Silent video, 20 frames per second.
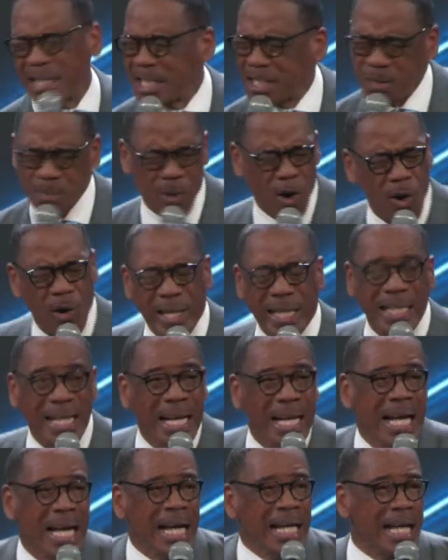this morning
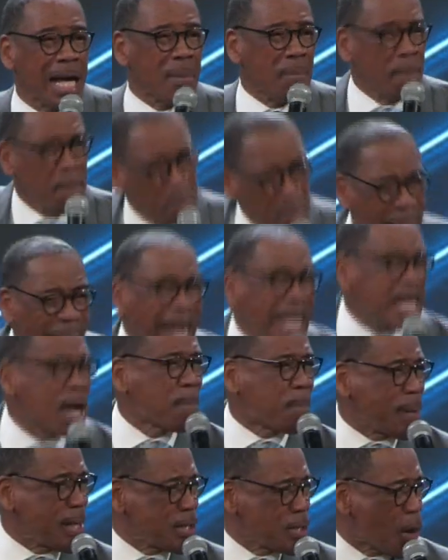that made
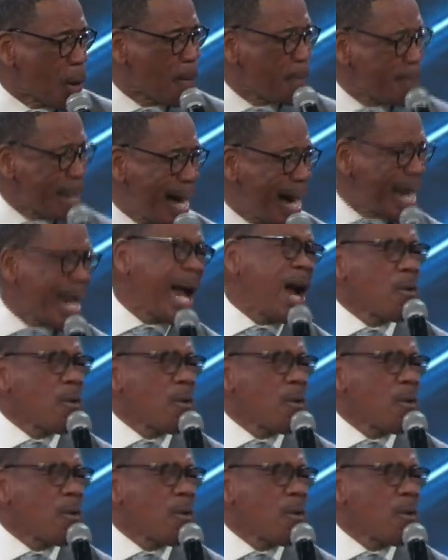up in your mind,